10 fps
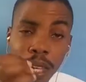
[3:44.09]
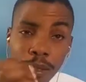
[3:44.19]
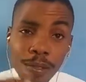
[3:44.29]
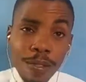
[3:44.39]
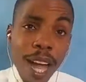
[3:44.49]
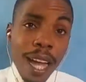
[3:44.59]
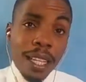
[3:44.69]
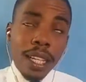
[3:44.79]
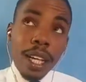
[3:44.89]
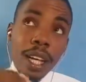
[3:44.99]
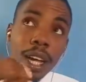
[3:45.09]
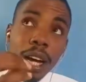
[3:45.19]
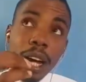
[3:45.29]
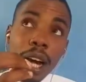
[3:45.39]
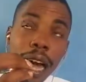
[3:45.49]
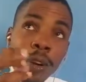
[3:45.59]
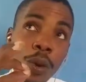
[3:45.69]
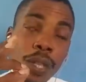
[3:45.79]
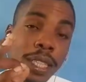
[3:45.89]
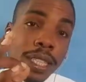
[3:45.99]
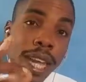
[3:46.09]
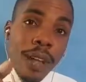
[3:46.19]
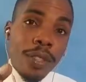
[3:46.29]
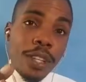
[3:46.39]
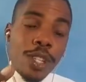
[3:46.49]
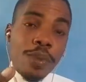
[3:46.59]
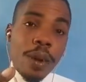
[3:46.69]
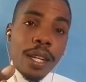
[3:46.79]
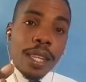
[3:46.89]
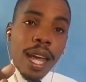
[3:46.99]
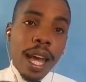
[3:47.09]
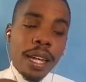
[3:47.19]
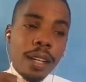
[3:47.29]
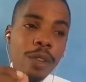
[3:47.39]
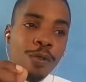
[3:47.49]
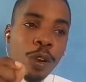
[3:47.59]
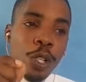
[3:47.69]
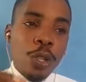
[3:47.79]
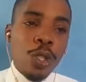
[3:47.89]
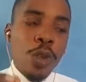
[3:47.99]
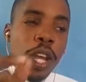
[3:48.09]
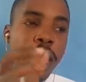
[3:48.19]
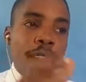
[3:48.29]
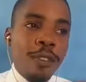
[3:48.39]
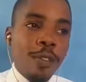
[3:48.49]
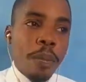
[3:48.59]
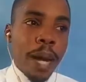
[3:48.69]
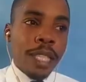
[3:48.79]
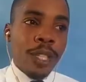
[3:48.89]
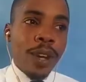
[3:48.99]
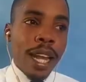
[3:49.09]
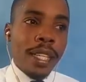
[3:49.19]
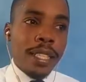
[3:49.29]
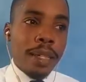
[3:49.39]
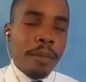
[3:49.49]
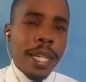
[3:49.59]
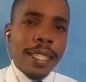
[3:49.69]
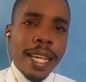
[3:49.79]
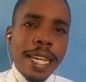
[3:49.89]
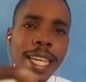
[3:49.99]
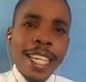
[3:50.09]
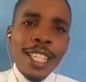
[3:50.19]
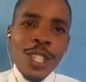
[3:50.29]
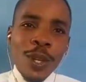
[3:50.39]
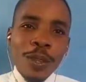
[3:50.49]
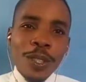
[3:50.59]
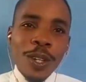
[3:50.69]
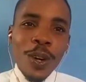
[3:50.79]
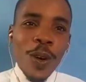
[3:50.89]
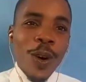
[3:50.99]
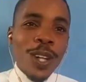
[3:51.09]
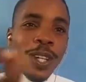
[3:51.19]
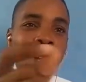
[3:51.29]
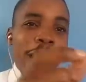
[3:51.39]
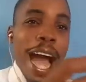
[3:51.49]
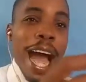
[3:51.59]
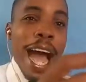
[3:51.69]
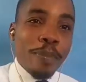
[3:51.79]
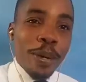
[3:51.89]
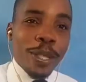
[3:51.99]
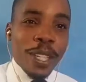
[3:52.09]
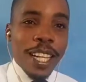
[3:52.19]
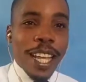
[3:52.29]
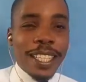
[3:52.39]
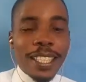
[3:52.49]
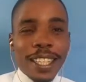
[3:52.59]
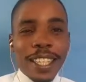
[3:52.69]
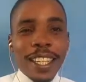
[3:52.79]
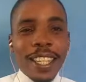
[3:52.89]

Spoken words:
In fact, I wrote it down this morning that for you to live for materialism is an insult on our personality.